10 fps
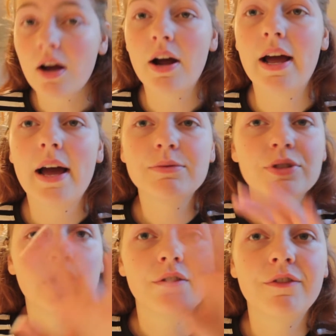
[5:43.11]
now. All right, I'm
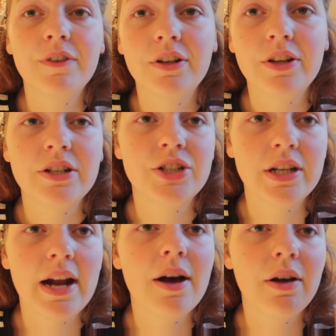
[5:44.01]
just gonna figure this
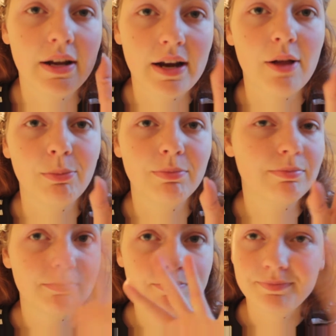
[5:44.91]
shit out and I'll
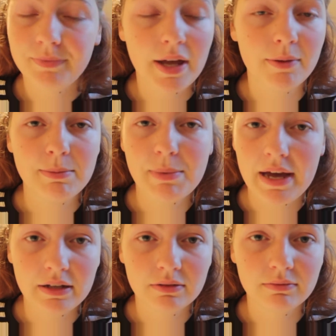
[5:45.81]
be
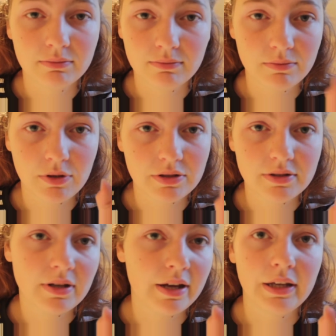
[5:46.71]
back
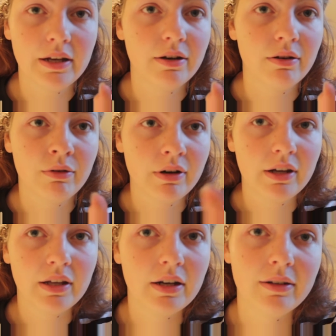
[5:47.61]
once I get it or
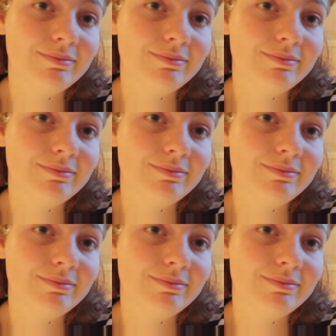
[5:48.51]
not get